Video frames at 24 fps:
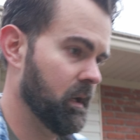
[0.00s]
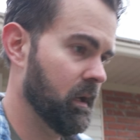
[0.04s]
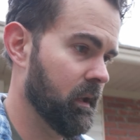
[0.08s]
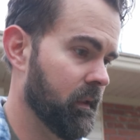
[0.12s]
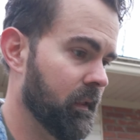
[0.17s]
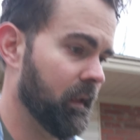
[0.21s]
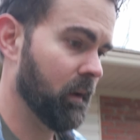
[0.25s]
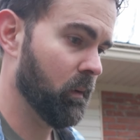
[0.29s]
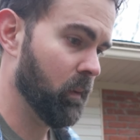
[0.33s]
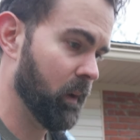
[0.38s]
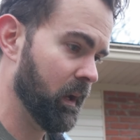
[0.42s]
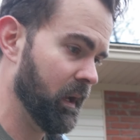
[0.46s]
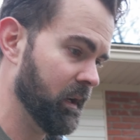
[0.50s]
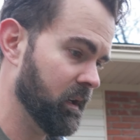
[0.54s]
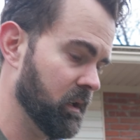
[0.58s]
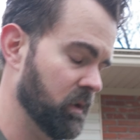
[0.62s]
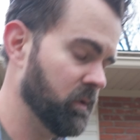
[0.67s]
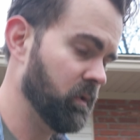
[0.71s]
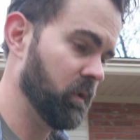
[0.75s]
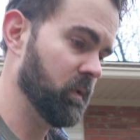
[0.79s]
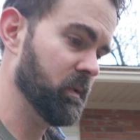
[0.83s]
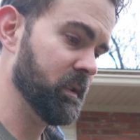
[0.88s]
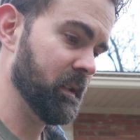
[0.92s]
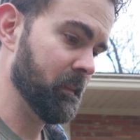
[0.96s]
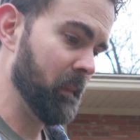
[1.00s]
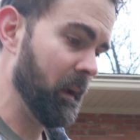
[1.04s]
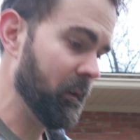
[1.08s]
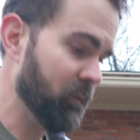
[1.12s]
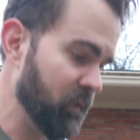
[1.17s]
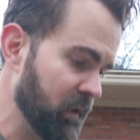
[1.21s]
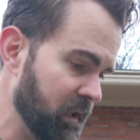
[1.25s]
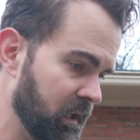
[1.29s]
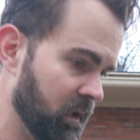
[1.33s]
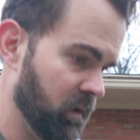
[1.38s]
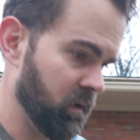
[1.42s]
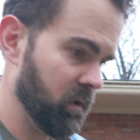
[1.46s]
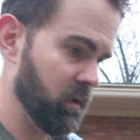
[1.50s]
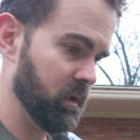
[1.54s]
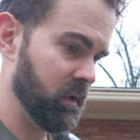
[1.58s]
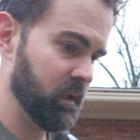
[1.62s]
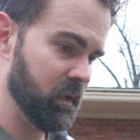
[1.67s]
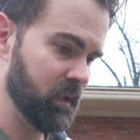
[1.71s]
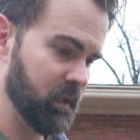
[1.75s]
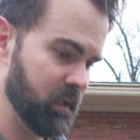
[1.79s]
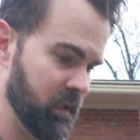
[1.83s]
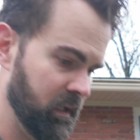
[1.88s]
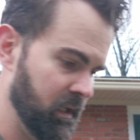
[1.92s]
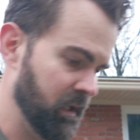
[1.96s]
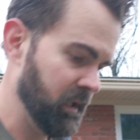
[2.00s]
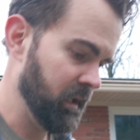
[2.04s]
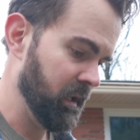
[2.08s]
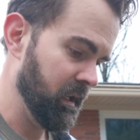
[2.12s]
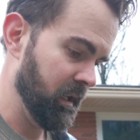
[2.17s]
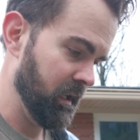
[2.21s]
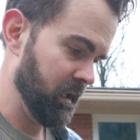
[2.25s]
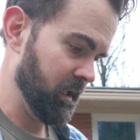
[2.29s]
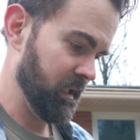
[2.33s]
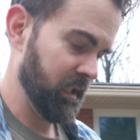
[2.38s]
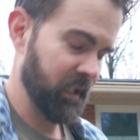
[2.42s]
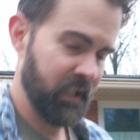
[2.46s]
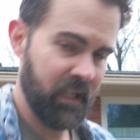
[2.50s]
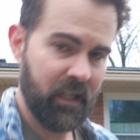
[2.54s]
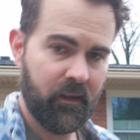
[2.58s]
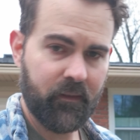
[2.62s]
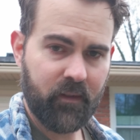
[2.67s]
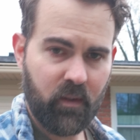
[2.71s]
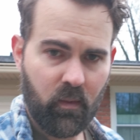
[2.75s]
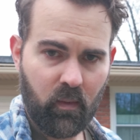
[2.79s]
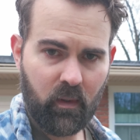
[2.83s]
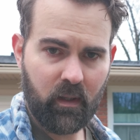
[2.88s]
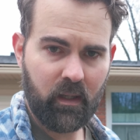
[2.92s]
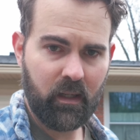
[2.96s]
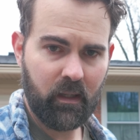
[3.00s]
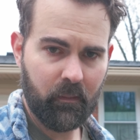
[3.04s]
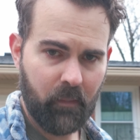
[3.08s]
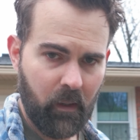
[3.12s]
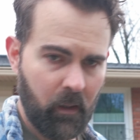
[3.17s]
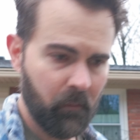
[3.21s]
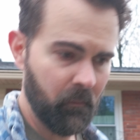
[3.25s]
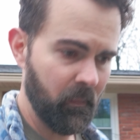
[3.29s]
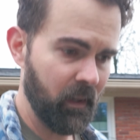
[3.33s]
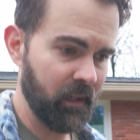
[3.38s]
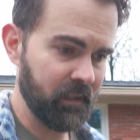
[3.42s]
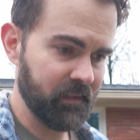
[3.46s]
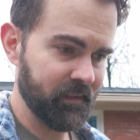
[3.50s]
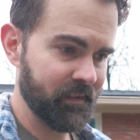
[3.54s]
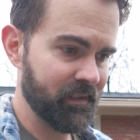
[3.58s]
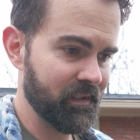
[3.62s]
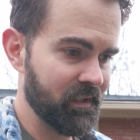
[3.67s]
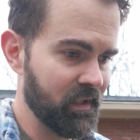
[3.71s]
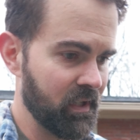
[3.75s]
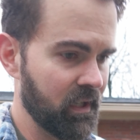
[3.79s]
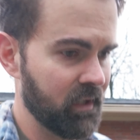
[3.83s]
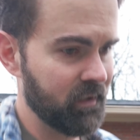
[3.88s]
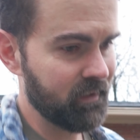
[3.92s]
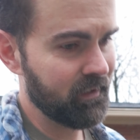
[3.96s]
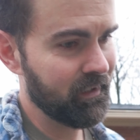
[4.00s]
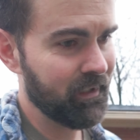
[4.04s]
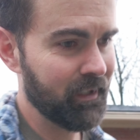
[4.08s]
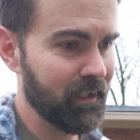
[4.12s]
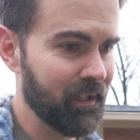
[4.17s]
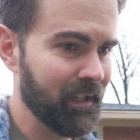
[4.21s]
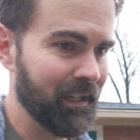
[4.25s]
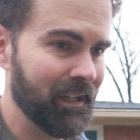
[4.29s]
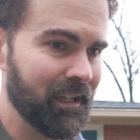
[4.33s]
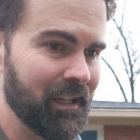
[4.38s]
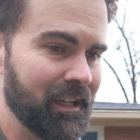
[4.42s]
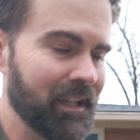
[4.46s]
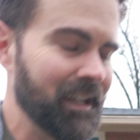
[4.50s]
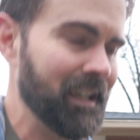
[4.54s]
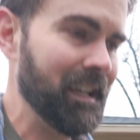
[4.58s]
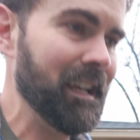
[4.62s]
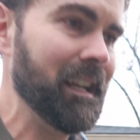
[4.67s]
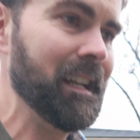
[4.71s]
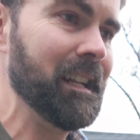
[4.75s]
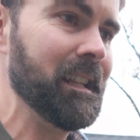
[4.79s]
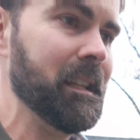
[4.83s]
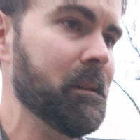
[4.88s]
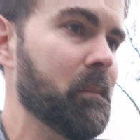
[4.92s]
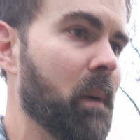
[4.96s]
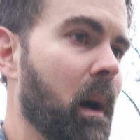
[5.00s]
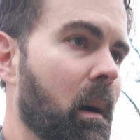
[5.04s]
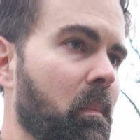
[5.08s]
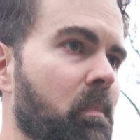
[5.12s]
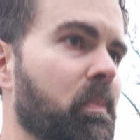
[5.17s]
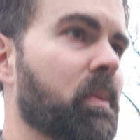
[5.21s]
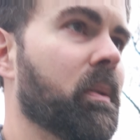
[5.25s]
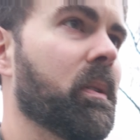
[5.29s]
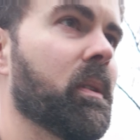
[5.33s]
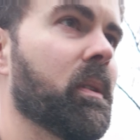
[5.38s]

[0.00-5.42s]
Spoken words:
And that way I could use them every year and not have to worry about mice eating them up,